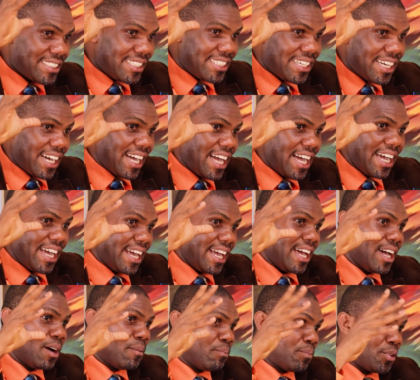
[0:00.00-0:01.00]
the
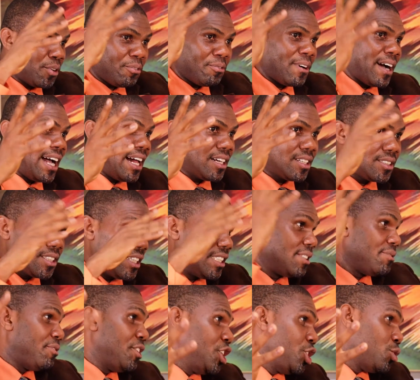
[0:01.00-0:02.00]
high-profile
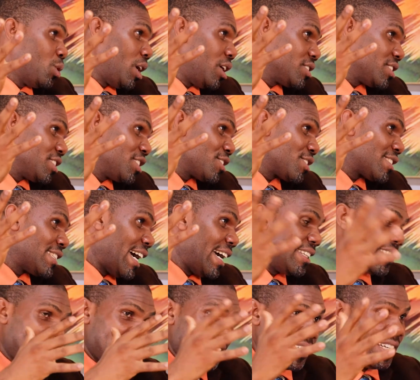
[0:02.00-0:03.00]
individuals in the
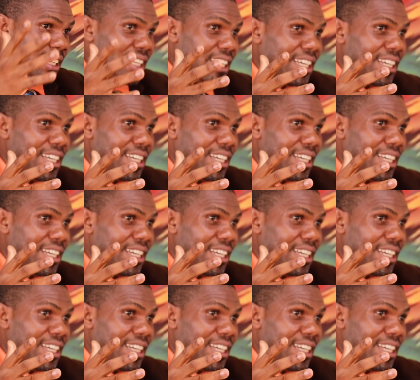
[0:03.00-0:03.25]
society.